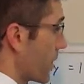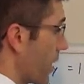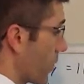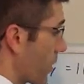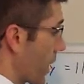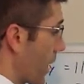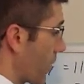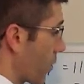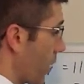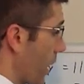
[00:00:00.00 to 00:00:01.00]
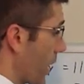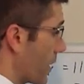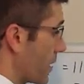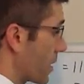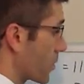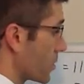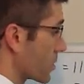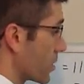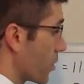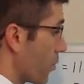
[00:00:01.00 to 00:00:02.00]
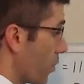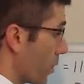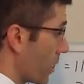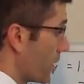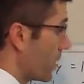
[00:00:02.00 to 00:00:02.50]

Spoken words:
and we have y equals 4.